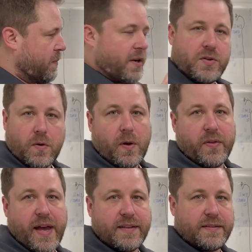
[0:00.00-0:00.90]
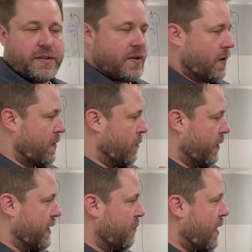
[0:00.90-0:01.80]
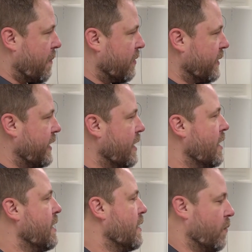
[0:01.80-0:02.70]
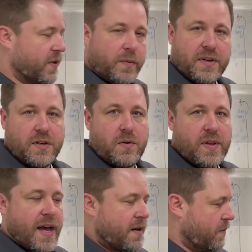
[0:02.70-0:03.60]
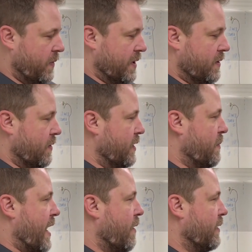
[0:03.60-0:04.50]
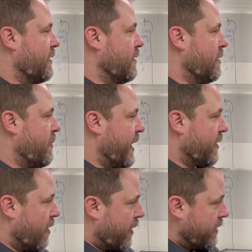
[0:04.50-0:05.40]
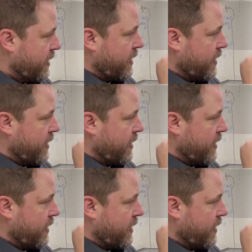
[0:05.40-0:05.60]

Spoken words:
make sure all of that's secure and working properly. Once we do that, we can turn the power to the unit back on.